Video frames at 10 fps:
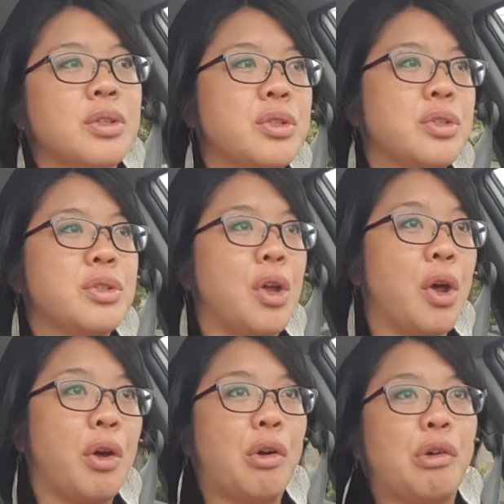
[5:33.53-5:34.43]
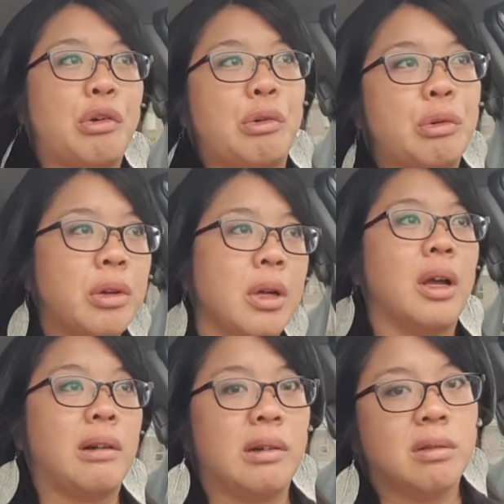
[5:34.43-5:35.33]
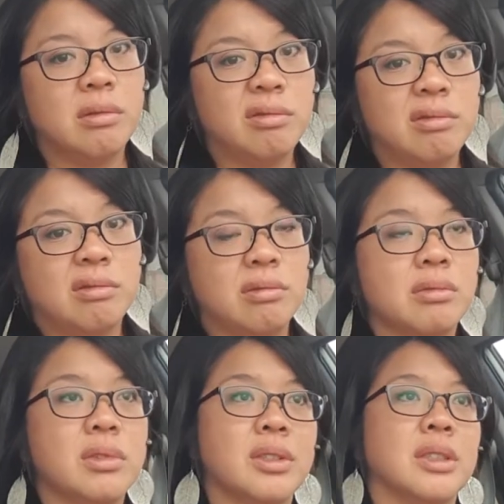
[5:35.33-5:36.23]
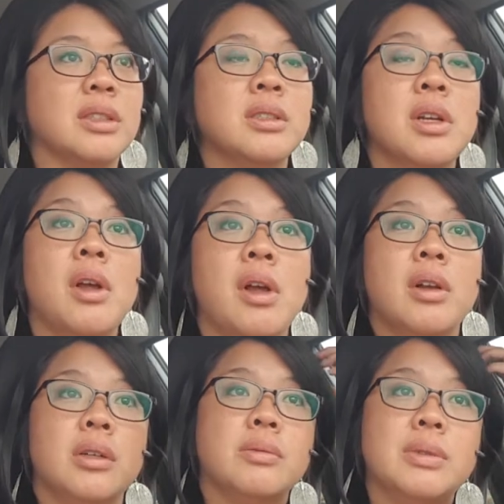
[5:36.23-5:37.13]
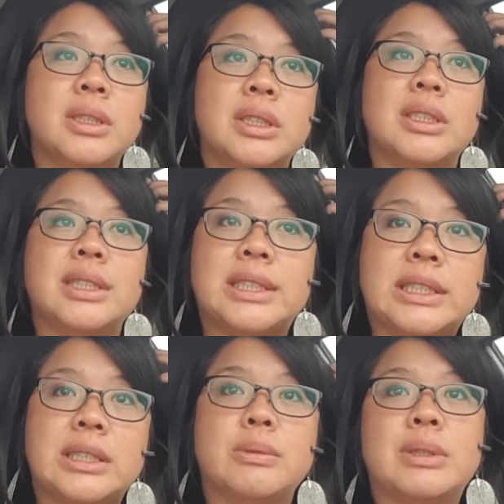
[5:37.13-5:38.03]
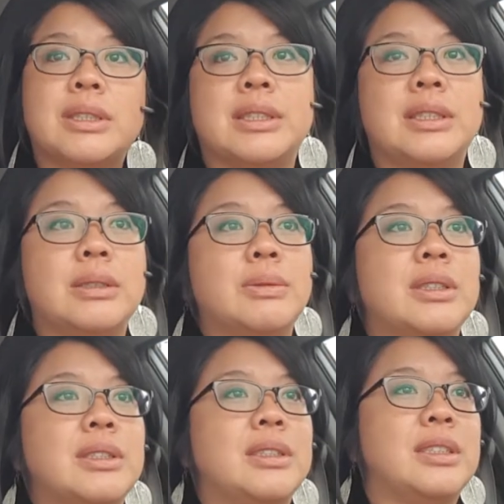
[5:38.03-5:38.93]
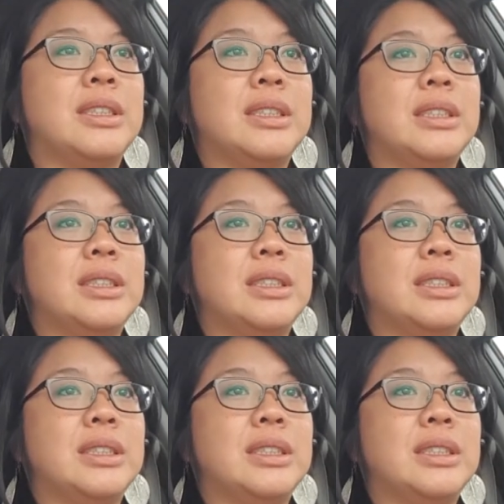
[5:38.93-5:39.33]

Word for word: So, I don't know. We'll see. We'll see, we'll see, we'll see.